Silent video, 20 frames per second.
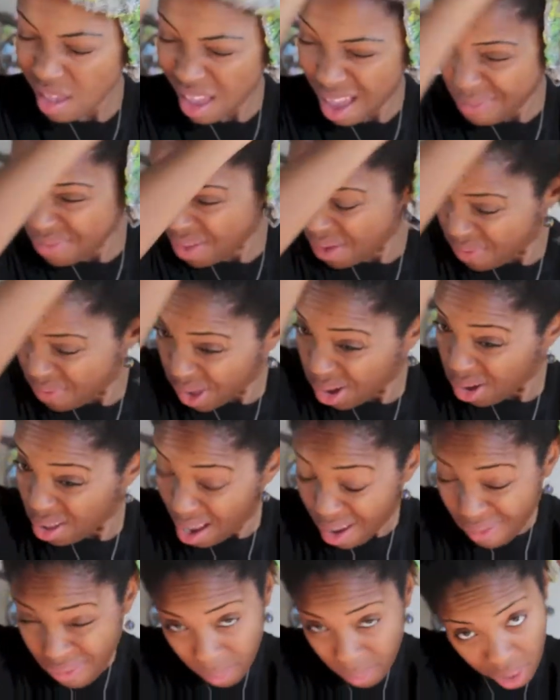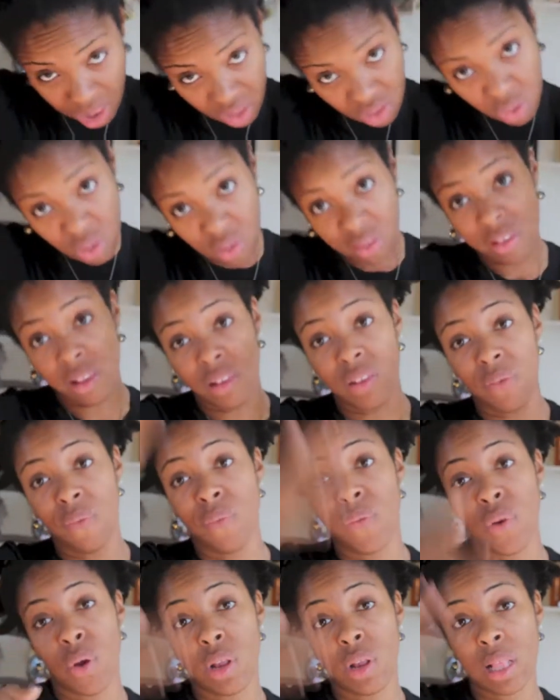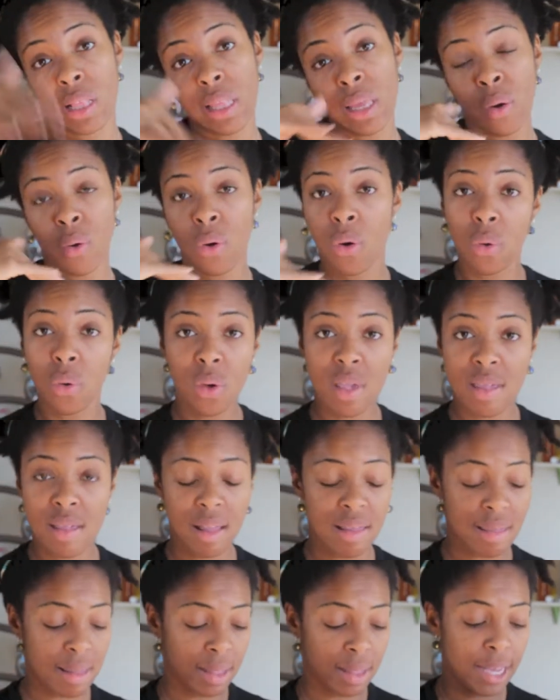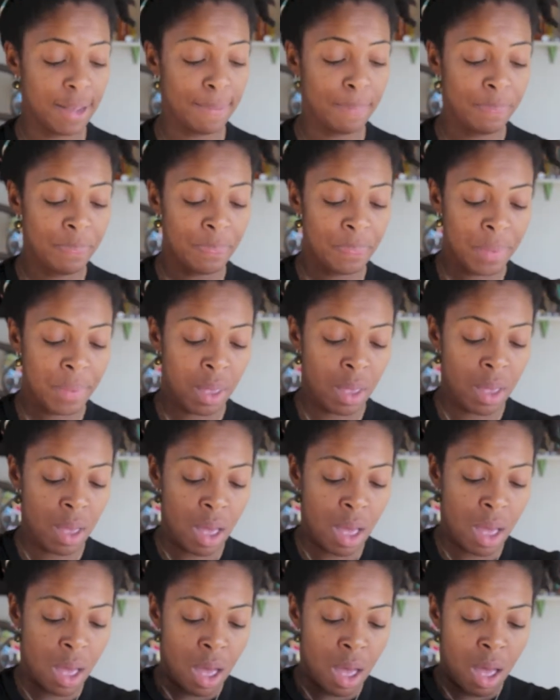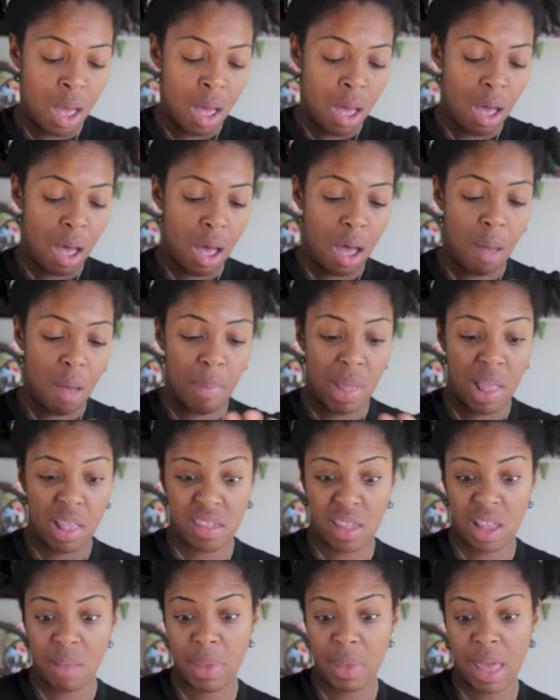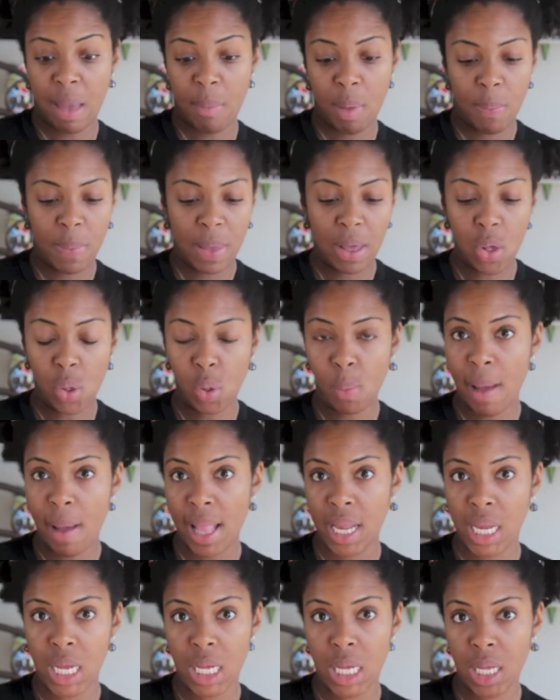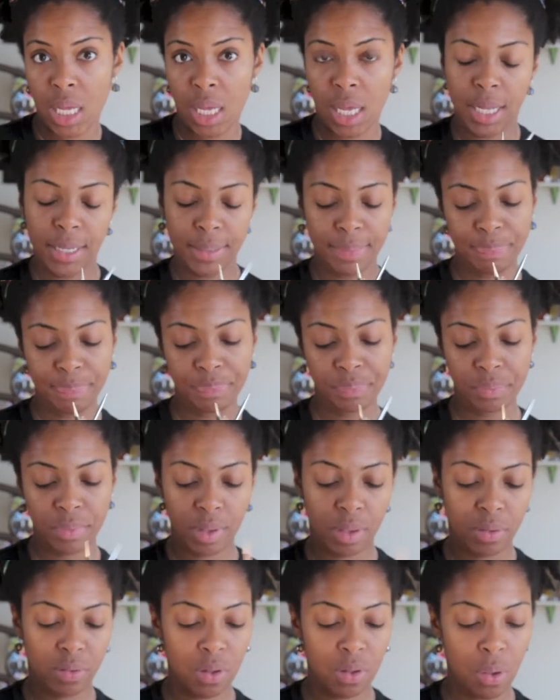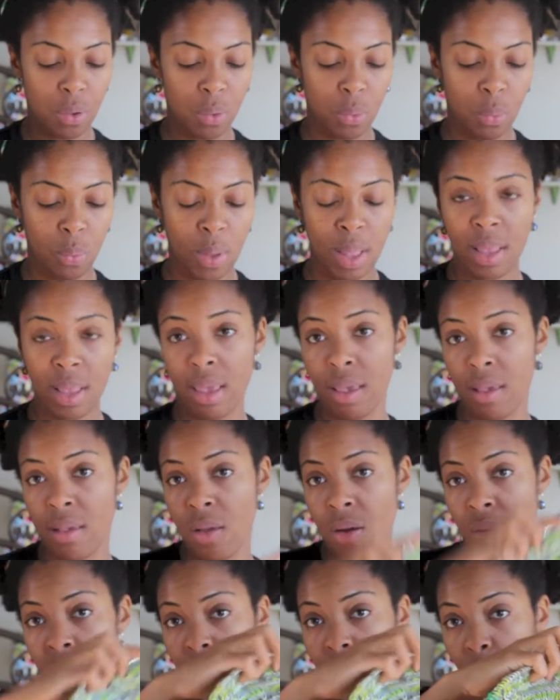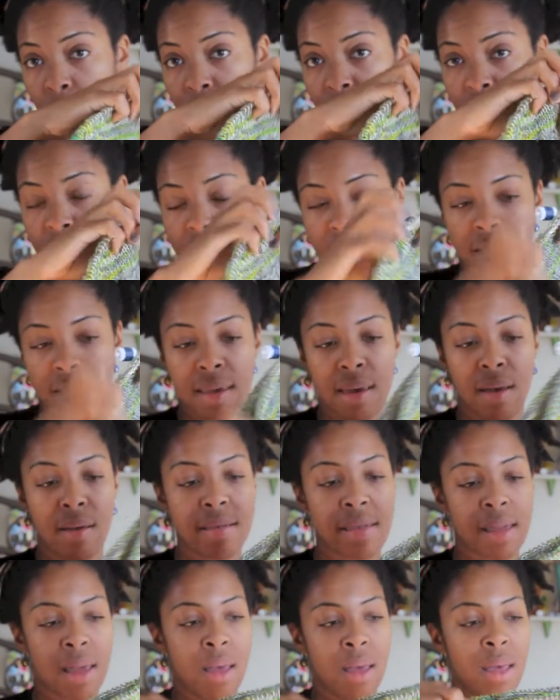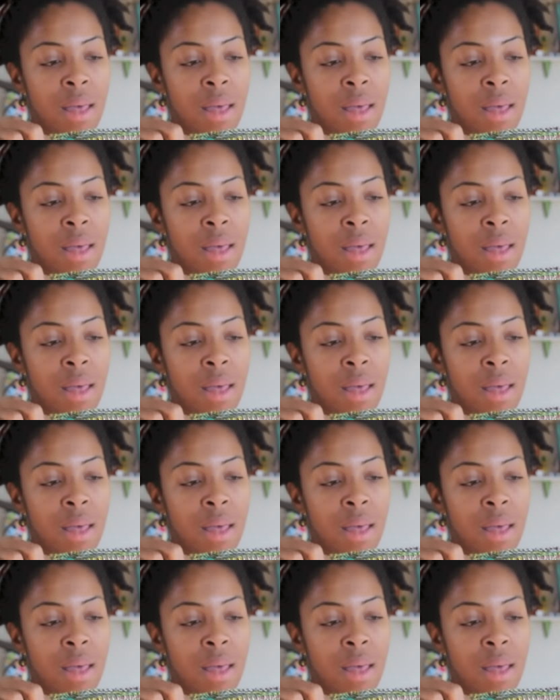I have not figured out if I'm going to do the slits vertically or horizontally, and it's going to become a big old body hug. So what are the details?